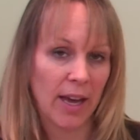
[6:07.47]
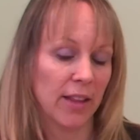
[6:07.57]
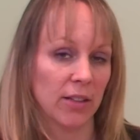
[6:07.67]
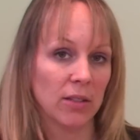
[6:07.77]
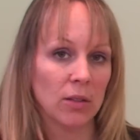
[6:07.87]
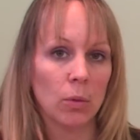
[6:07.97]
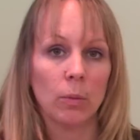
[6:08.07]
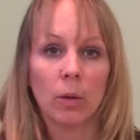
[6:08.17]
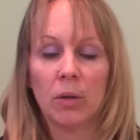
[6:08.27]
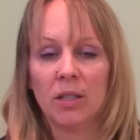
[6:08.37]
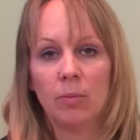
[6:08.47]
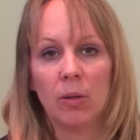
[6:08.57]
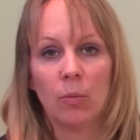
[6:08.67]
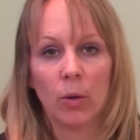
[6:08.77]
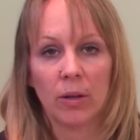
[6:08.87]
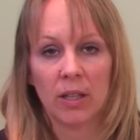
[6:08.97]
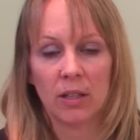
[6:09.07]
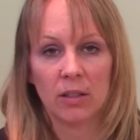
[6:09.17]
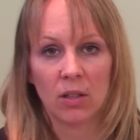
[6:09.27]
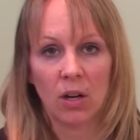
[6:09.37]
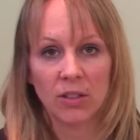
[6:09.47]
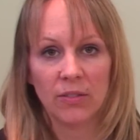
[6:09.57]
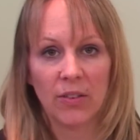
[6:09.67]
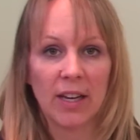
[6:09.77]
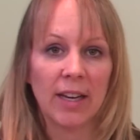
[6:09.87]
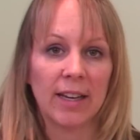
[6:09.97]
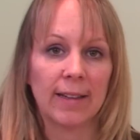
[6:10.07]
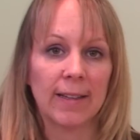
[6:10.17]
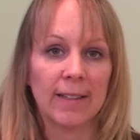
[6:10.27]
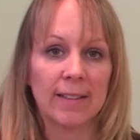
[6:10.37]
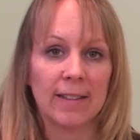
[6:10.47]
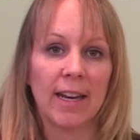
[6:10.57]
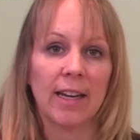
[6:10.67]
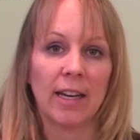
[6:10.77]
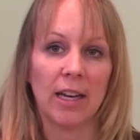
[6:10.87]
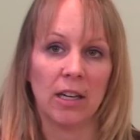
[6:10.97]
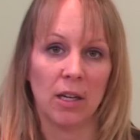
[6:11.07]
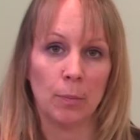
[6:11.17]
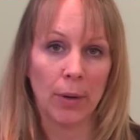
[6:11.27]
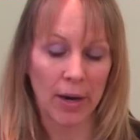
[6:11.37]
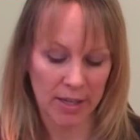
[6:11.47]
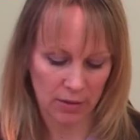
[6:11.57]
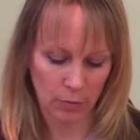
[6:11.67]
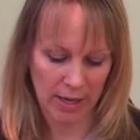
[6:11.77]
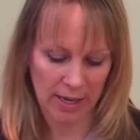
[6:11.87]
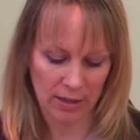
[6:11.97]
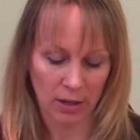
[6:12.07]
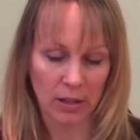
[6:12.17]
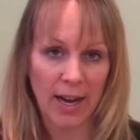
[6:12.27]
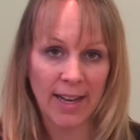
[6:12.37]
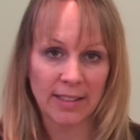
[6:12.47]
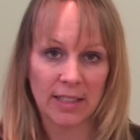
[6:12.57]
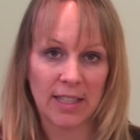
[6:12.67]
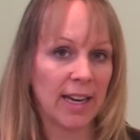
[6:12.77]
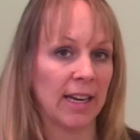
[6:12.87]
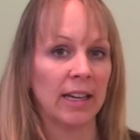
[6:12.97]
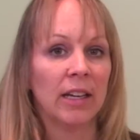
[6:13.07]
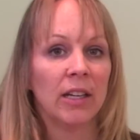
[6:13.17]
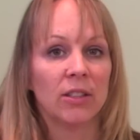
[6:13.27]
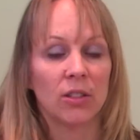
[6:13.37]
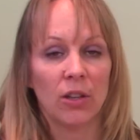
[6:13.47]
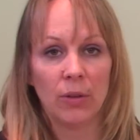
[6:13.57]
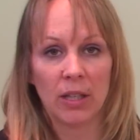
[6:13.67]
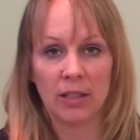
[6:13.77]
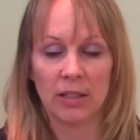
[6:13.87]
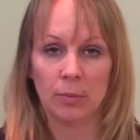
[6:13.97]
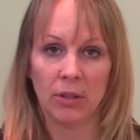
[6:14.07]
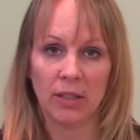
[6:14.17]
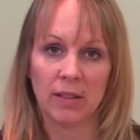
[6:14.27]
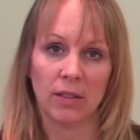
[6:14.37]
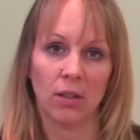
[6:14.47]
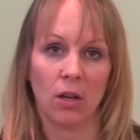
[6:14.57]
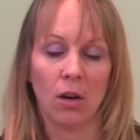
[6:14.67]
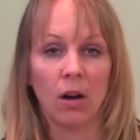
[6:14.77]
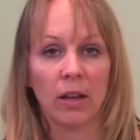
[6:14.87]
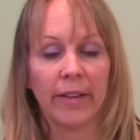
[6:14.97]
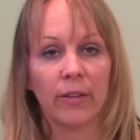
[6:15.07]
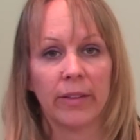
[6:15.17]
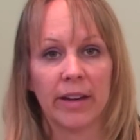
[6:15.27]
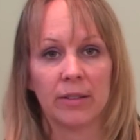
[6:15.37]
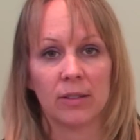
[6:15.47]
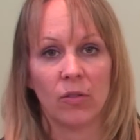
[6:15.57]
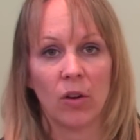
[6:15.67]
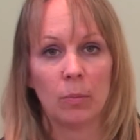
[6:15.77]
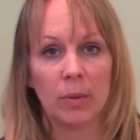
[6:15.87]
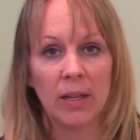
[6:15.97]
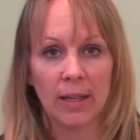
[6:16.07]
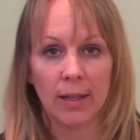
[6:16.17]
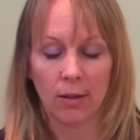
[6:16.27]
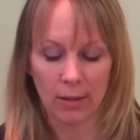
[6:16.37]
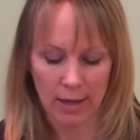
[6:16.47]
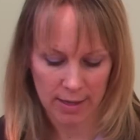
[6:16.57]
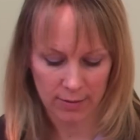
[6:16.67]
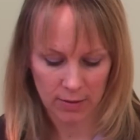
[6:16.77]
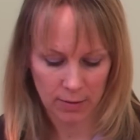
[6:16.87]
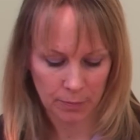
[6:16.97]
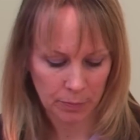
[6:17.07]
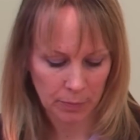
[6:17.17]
And this is what we're going to be working to cultivate in a kinesthetic and embodied way in our class today so that we can experience this on all other layers of our being in our lives.